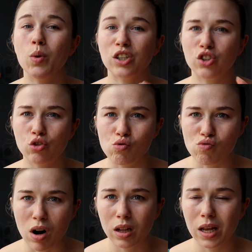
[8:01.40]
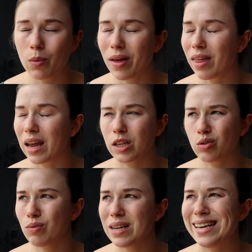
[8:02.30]
you are struggling with, like
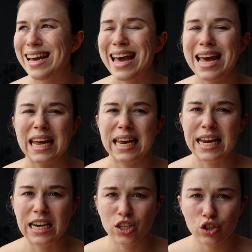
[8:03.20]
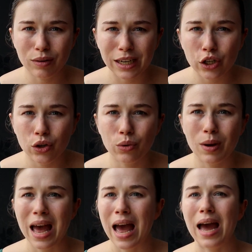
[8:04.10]
it's really hindering you
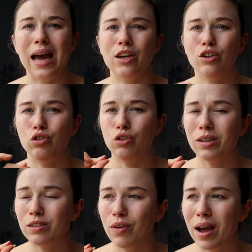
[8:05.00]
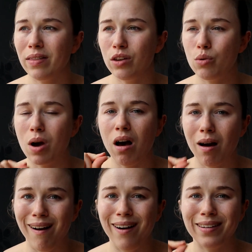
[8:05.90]
and you just find that you
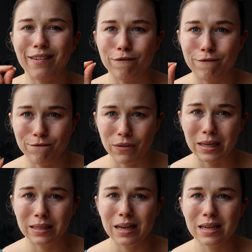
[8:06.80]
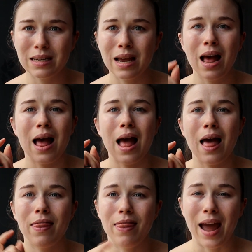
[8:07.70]
can't fix it,
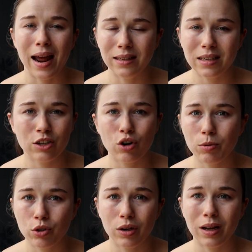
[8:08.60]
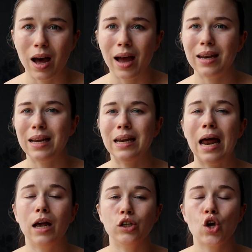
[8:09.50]
the Handstand Troubleshooting Guide, it
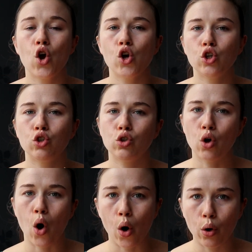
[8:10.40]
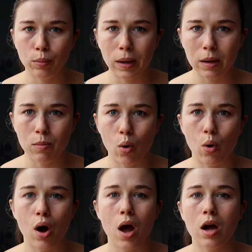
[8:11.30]
has so many
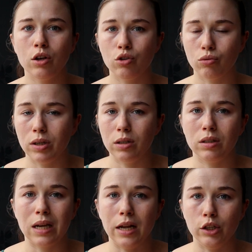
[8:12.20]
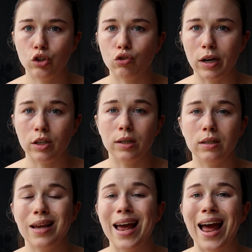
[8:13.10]
more drills and
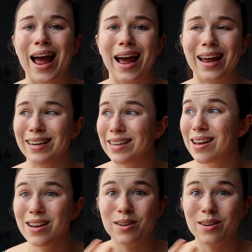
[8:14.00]
stretches and